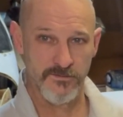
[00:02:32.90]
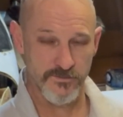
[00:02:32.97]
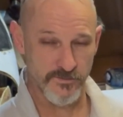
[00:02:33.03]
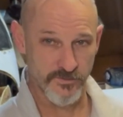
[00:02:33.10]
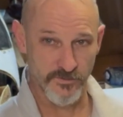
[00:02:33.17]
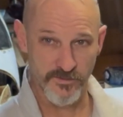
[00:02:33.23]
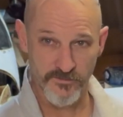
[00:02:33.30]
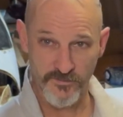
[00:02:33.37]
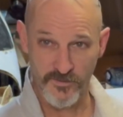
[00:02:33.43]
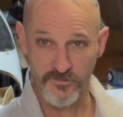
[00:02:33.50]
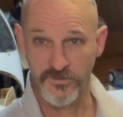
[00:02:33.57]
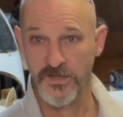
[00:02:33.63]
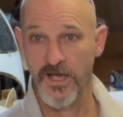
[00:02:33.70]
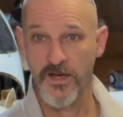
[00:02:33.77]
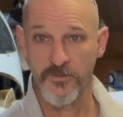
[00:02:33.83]
do the
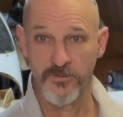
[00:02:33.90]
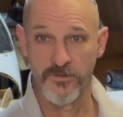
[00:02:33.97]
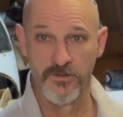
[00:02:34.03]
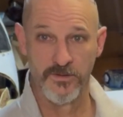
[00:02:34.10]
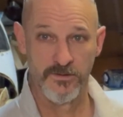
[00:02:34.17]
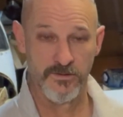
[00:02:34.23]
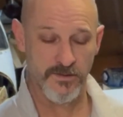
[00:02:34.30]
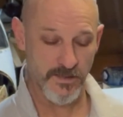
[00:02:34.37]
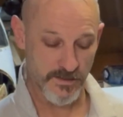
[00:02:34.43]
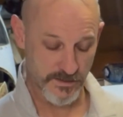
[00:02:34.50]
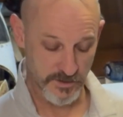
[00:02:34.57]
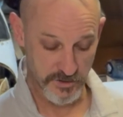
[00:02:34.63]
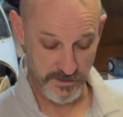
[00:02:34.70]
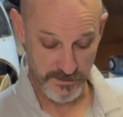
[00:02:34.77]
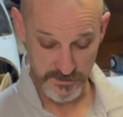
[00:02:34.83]
50-hour
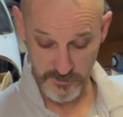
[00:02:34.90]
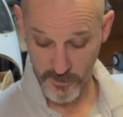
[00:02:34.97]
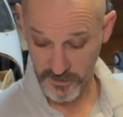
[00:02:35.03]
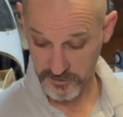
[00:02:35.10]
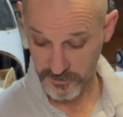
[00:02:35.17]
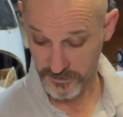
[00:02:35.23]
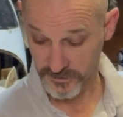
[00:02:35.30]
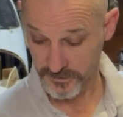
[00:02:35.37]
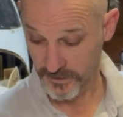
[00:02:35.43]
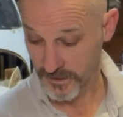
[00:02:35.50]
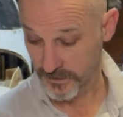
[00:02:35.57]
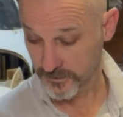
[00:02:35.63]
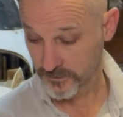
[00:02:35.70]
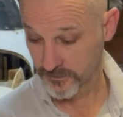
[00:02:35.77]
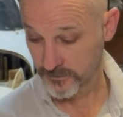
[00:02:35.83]
initial inspection, and
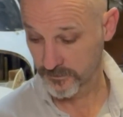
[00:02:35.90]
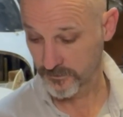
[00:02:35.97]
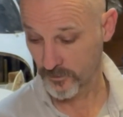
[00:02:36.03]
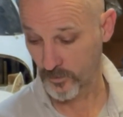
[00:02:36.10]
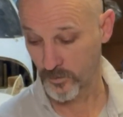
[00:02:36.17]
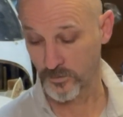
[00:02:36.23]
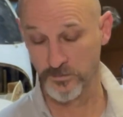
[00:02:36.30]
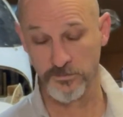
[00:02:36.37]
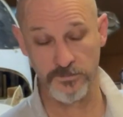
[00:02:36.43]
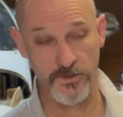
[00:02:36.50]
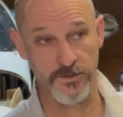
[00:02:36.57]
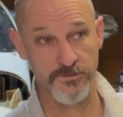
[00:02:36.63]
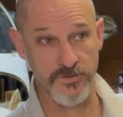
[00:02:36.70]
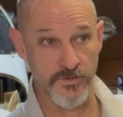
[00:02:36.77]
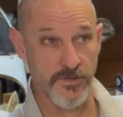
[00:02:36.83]
then
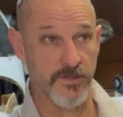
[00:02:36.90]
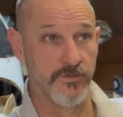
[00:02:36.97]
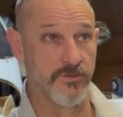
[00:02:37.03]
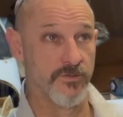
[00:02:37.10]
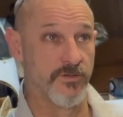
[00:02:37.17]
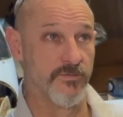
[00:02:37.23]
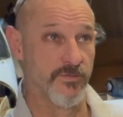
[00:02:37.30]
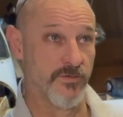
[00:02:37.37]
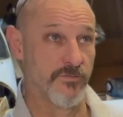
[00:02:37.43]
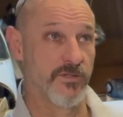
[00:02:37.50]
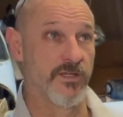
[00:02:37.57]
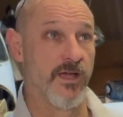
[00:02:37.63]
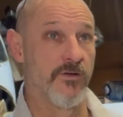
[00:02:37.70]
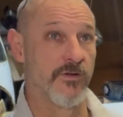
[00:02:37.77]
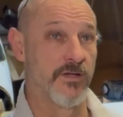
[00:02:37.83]
do the
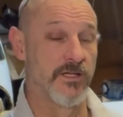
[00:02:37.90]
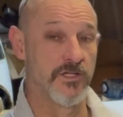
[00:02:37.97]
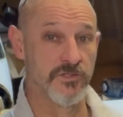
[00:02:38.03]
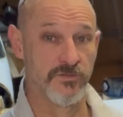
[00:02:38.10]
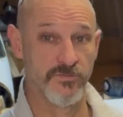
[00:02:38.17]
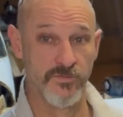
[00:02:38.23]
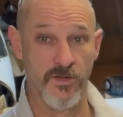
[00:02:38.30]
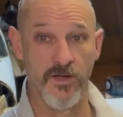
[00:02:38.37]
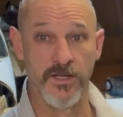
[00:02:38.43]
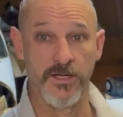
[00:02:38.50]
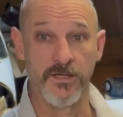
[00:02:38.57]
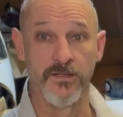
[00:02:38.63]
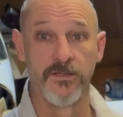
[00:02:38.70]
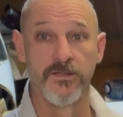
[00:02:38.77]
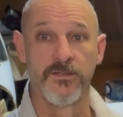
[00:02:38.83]
50-hour initial
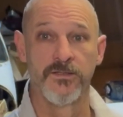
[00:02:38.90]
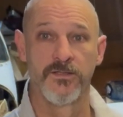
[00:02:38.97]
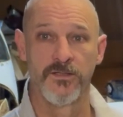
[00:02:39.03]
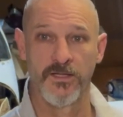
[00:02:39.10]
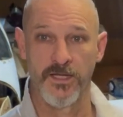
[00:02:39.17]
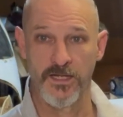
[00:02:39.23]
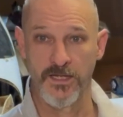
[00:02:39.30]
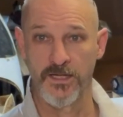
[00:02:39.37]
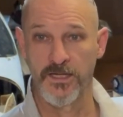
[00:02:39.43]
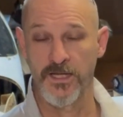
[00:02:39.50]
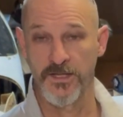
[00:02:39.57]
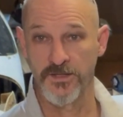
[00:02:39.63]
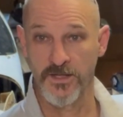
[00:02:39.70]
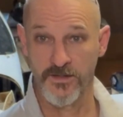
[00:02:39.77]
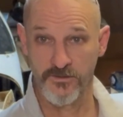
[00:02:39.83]
flying,
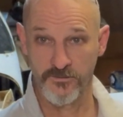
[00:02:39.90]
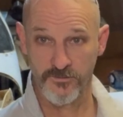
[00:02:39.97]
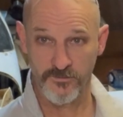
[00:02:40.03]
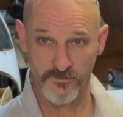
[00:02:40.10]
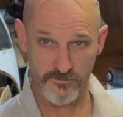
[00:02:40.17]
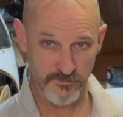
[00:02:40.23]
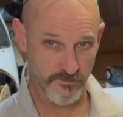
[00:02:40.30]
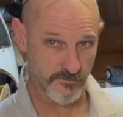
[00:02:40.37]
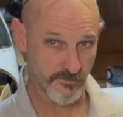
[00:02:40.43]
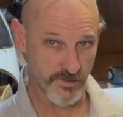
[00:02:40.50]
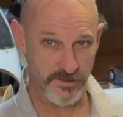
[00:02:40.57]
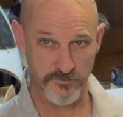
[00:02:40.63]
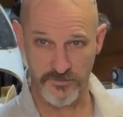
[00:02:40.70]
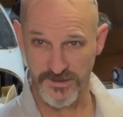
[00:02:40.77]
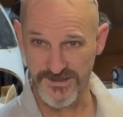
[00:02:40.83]
and then
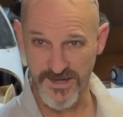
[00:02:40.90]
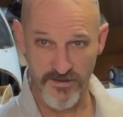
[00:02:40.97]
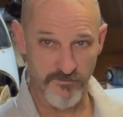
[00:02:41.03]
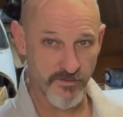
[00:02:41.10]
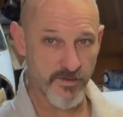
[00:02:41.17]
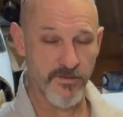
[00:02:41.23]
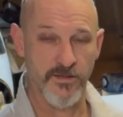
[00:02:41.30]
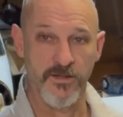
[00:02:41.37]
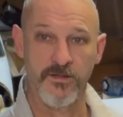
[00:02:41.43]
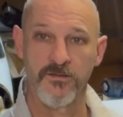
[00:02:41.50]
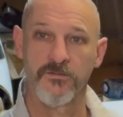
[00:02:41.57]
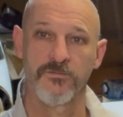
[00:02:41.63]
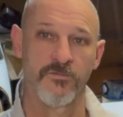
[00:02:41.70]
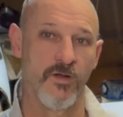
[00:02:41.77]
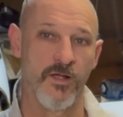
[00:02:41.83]
readdress everything,
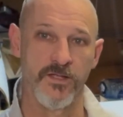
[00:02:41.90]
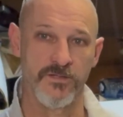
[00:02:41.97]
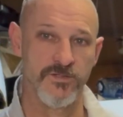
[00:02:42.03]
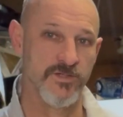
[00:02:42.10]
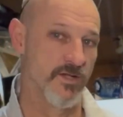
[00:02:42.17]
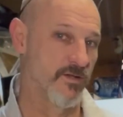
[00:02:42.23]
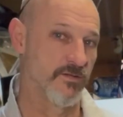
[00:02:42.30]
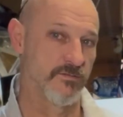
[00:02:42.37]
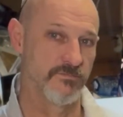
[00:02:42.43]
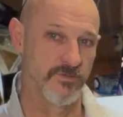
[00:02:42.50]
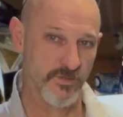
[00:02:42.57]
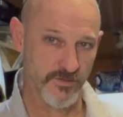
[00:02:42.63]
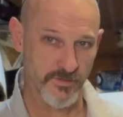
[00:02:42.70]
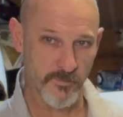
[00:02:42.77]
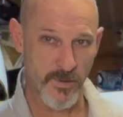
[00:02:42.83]
right? So
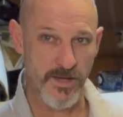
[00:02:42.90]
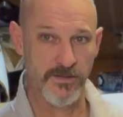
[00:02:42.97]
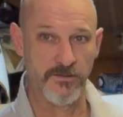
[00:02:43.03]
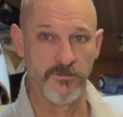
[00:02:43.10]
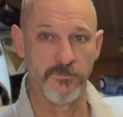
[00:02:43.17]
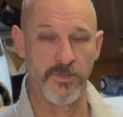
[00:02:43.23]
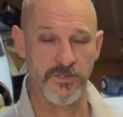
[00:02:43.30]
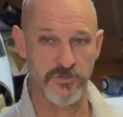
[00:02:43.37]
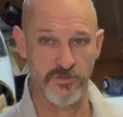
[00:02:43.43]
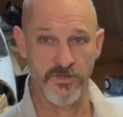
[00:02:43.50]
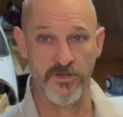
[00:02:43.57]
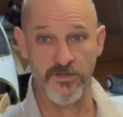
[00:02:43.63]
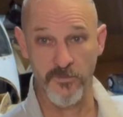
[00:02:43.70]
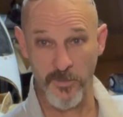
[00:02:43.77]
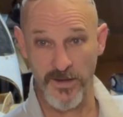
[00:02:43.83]
look at the panel, make sure
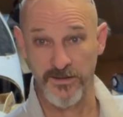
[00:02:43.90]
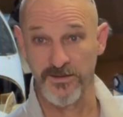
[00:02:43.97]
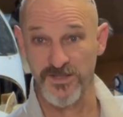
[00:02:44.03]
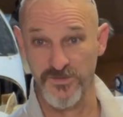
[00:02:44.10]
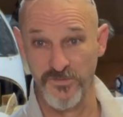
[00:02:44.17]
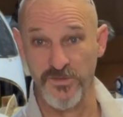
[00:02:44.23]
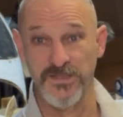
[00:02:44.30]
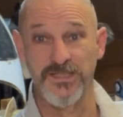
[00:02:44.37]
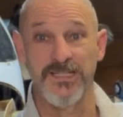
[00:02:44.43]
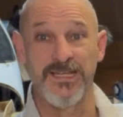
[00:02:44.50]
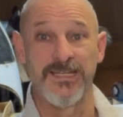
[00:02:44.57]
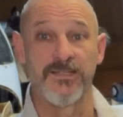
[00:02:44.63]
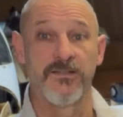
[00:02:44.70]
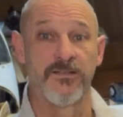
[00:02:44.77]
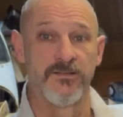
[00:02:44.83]
that the panel is fit in